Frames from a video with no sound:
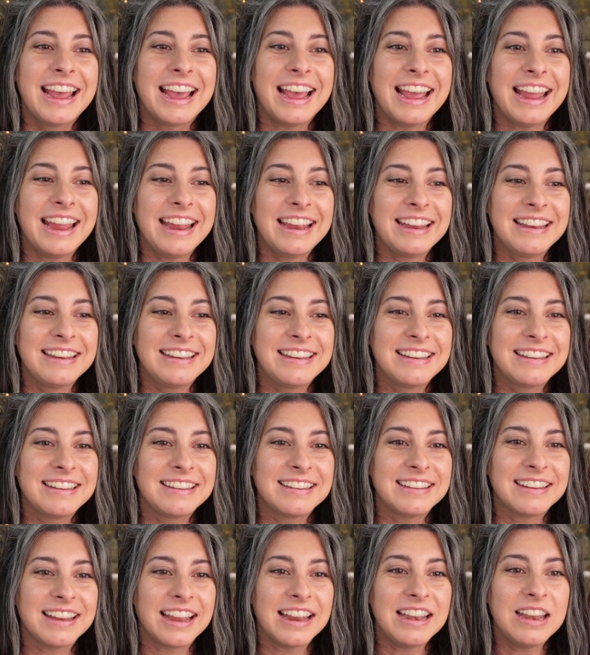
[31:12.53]

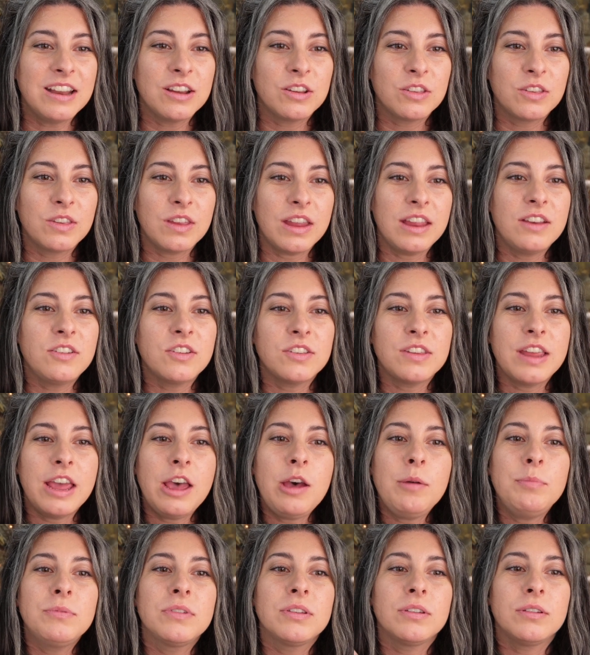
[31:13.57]
And it just
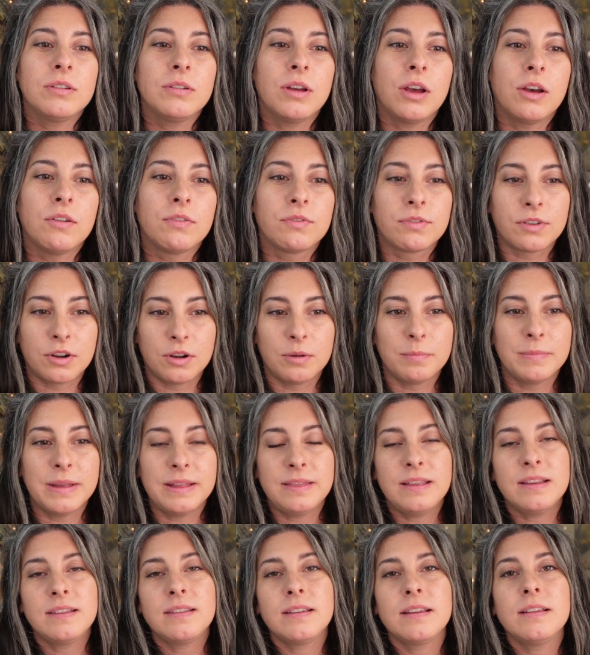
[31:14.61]
helped to affirm
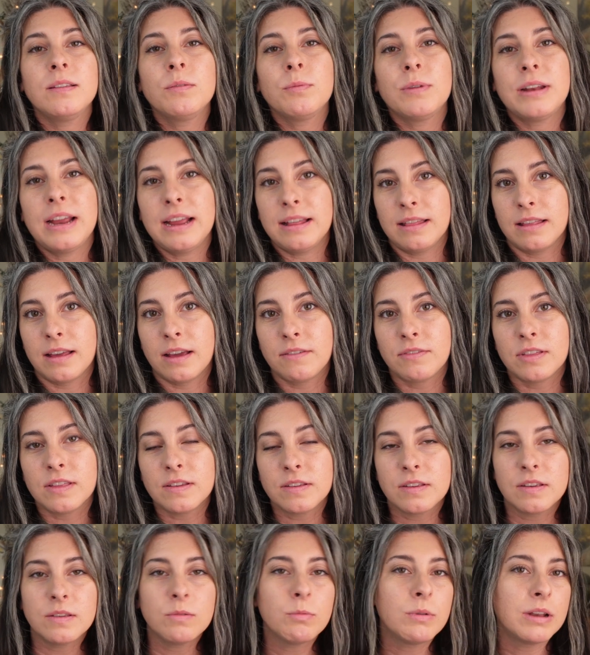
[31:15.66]
that this is what I love and
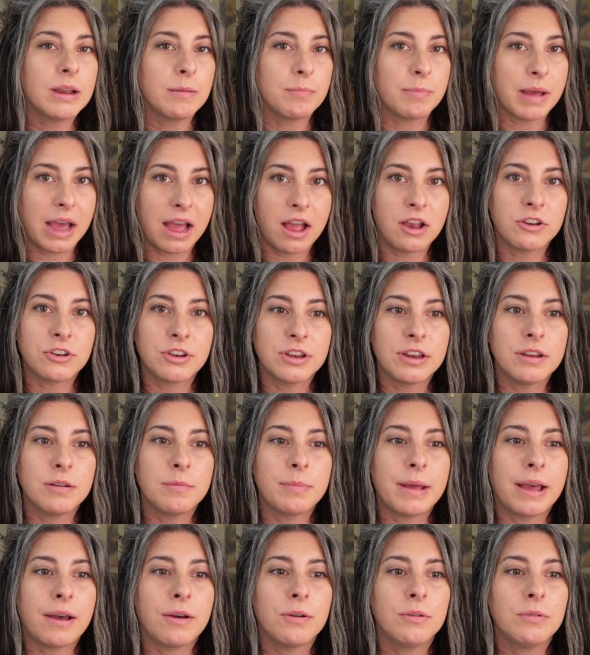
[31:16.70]
this is what I'm passionate
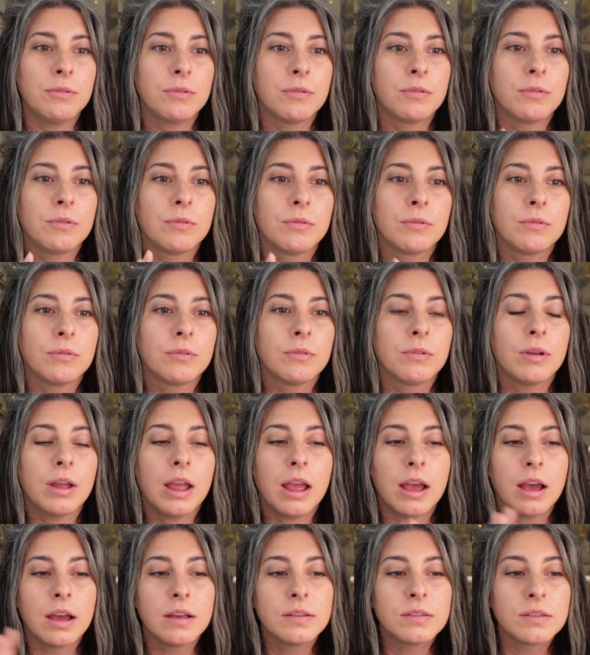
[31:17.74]
about,
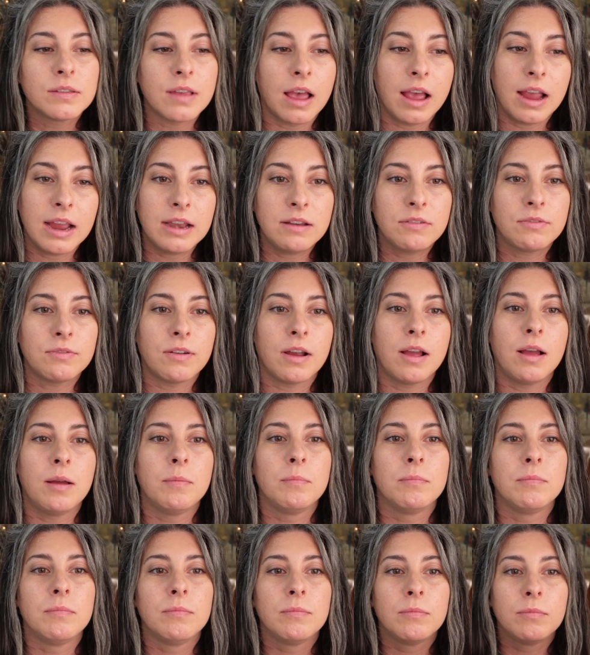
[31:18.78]
aside
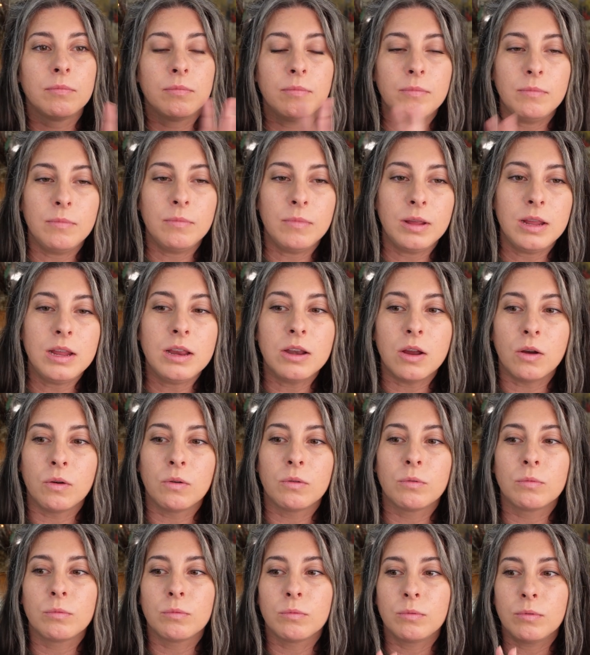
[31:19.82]
from,
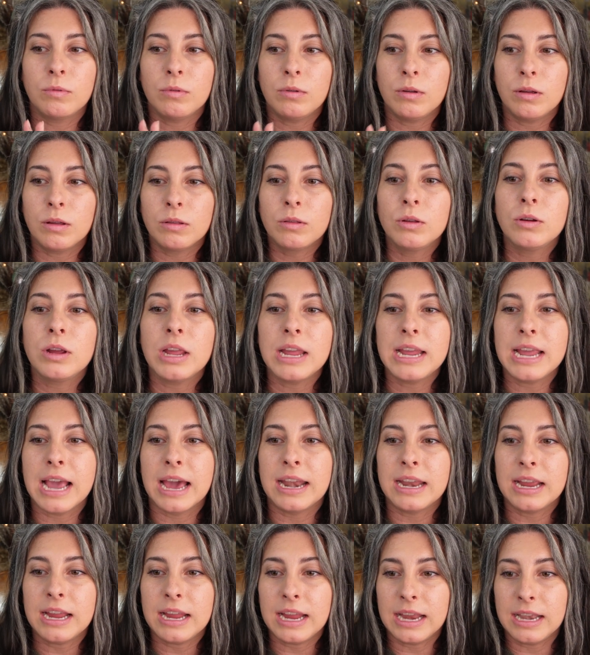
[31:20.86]
looking at
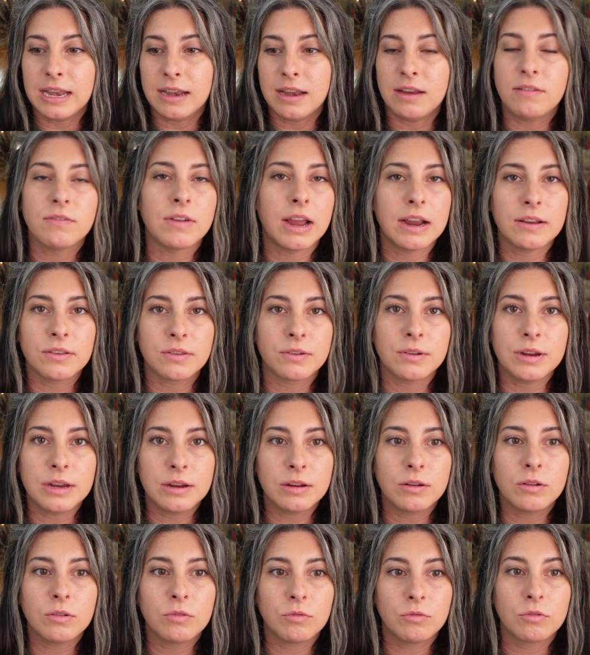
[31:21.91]
it in an
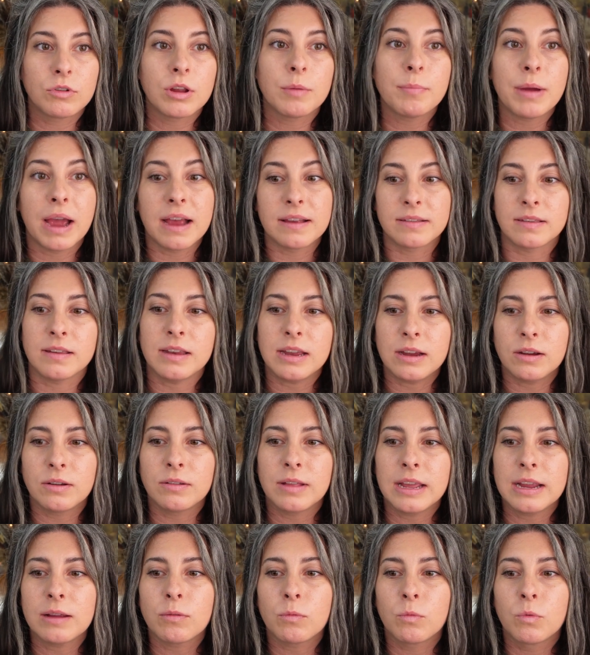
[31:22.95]
advisory capacity or
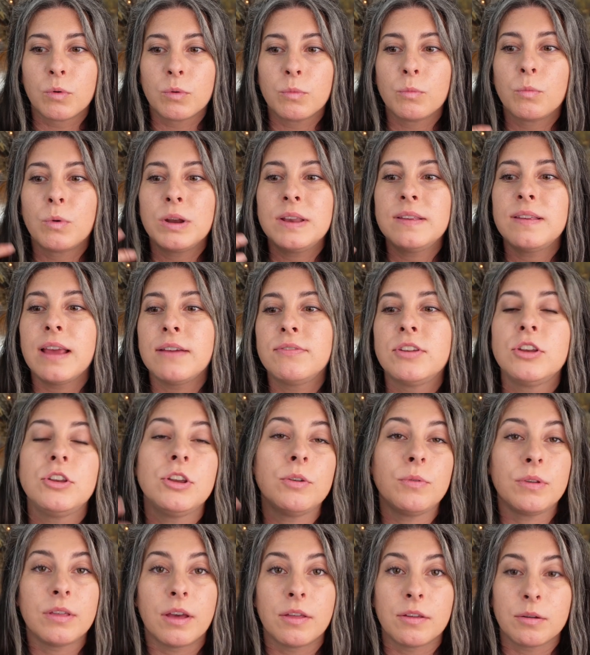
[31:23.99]
what does that have to do
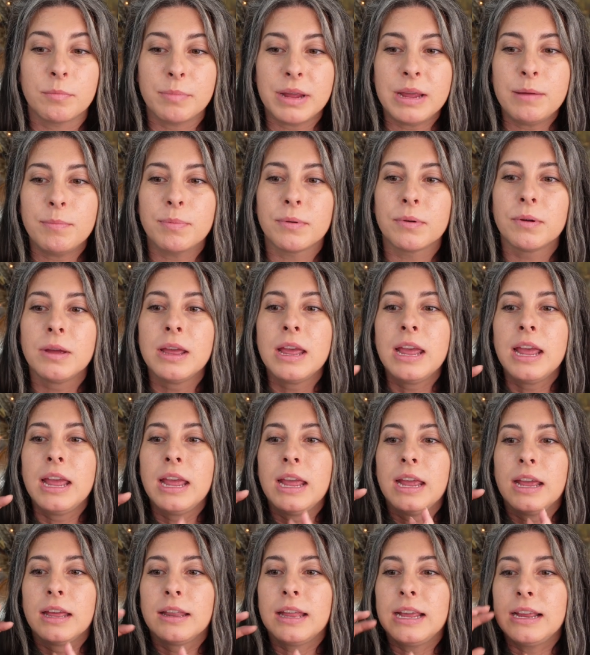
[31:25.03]
with other people?
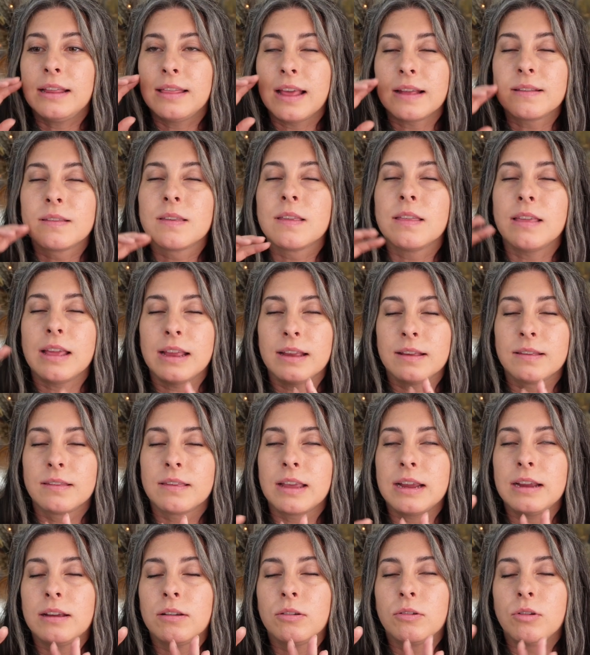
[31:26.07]
That's the thing. It's
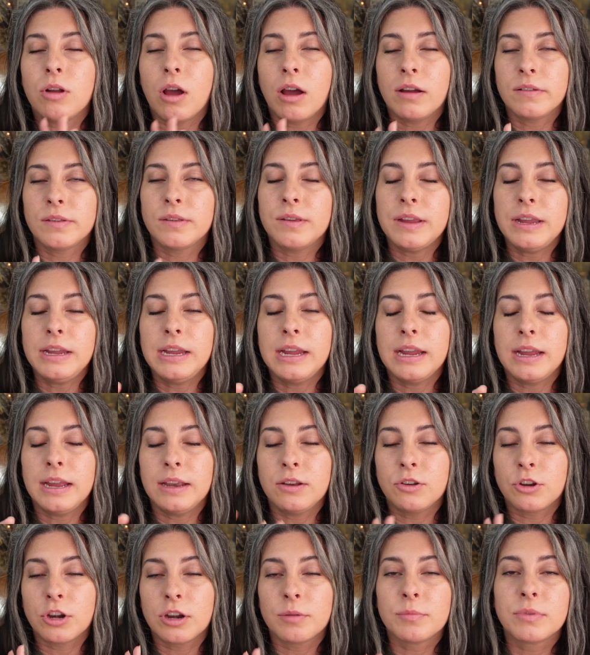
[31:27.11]
not seeing it
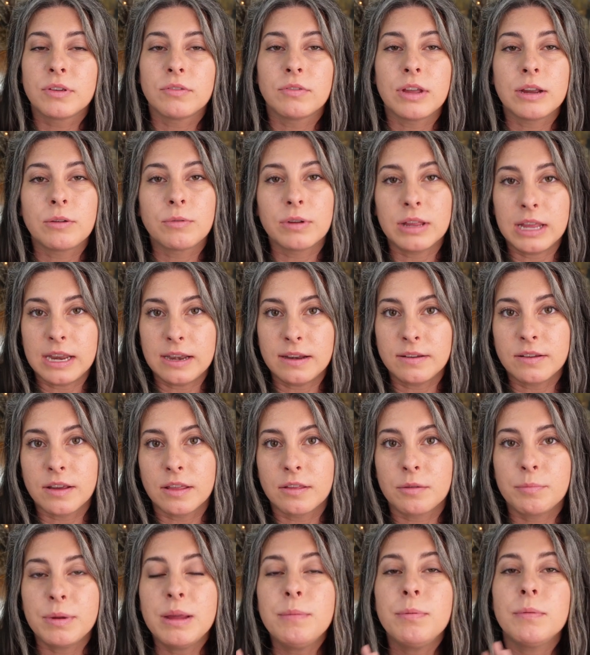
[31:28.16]
in terms of relating to
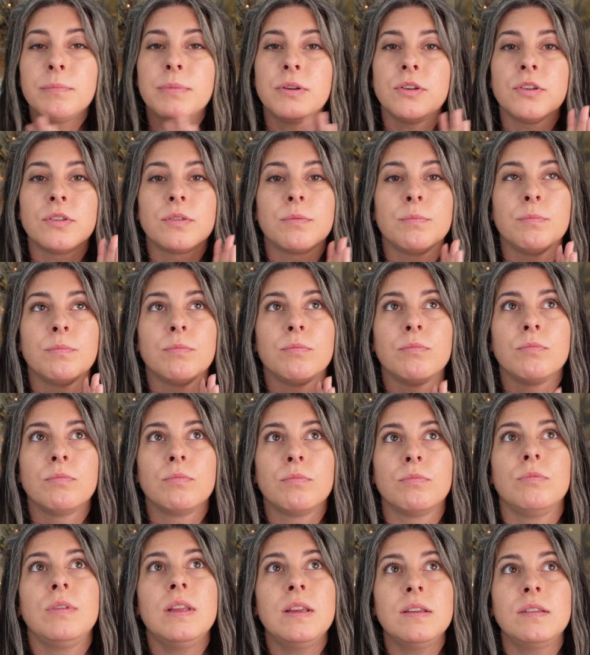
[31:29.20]
other people, but just
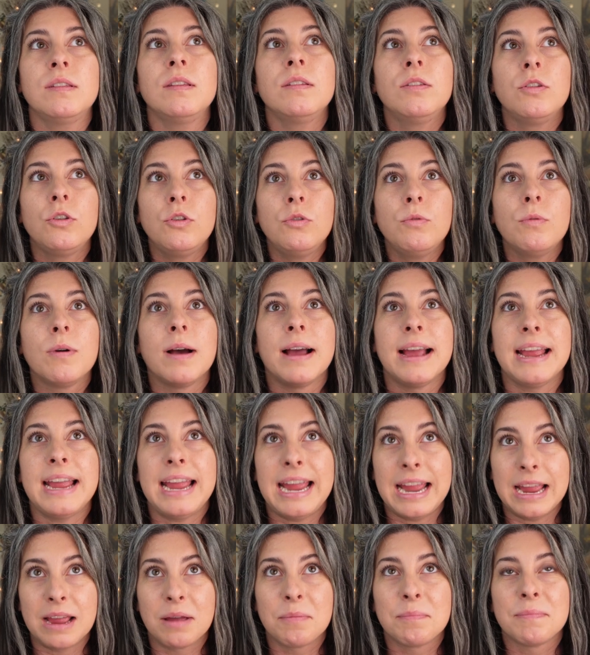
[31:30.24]
this is who I
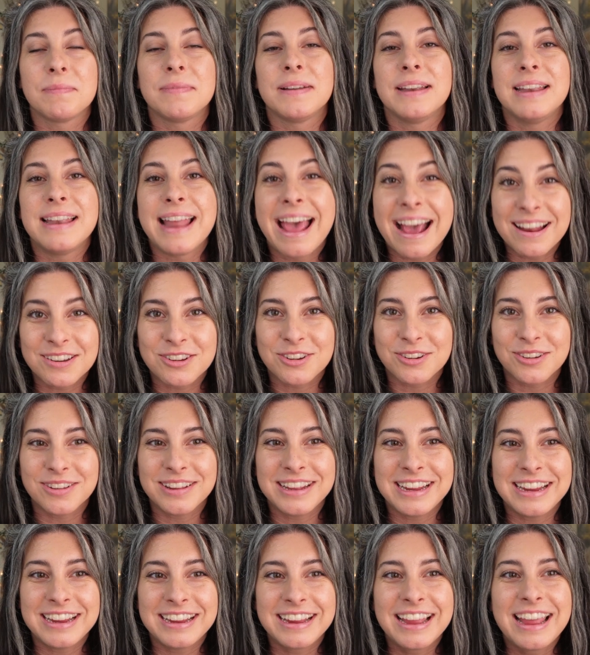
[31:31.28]
am
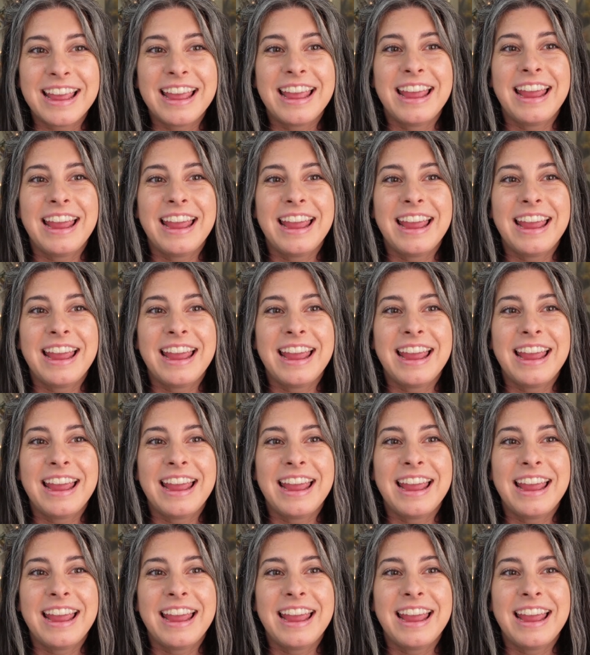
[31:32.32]
naturally.